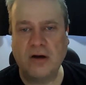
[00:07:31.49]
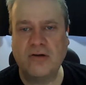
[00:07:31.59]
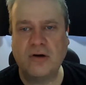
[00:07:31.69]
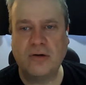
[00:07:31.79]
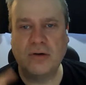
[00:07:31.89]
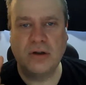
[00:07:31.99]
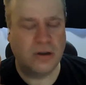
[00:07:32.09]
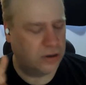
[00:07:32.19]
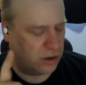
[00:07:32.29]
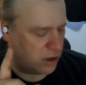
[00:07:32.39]
So
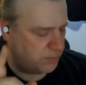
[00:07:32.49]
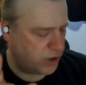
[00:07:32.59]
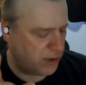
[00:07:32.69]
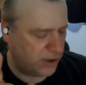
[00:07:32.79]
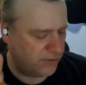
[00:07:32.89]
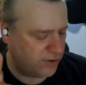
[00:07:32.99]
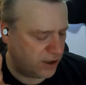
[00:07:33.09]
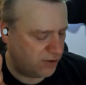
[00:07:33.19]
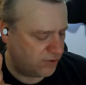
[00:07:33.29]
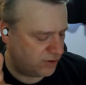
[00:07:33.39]
I'll probably have to
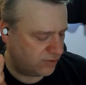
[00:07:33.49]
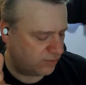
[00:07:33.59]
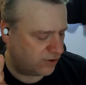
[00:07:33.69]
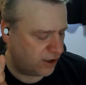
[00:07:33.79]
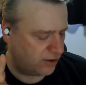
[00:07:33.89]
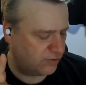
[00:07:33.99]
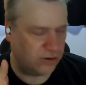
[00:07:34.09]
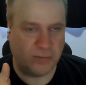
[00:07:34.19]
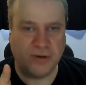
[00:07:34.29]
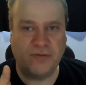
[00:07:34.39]
dive into some settings a
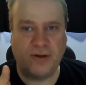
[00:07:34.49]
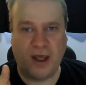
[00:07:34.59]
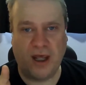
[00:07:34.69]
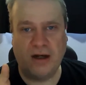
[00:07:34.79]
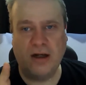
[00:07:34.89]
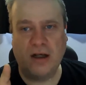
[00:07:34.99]
little bit for that.